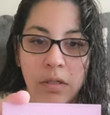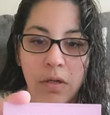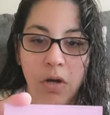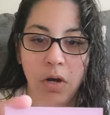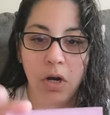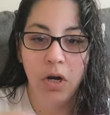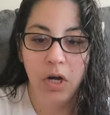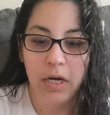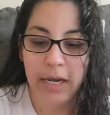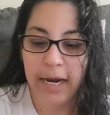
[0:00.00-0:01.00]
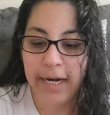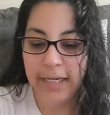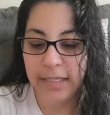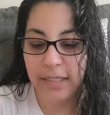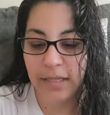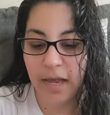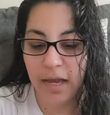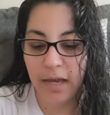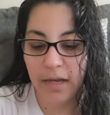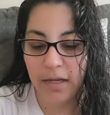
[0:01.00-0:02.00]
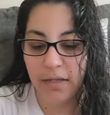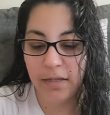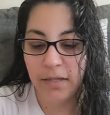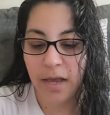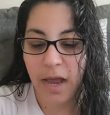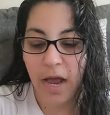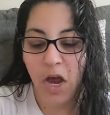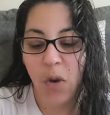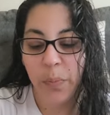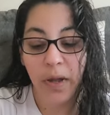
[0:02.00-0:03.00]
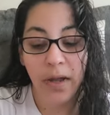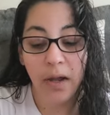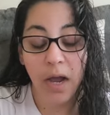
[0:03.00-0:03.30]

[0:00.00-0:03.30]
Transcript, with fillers: card and it says I hope uh,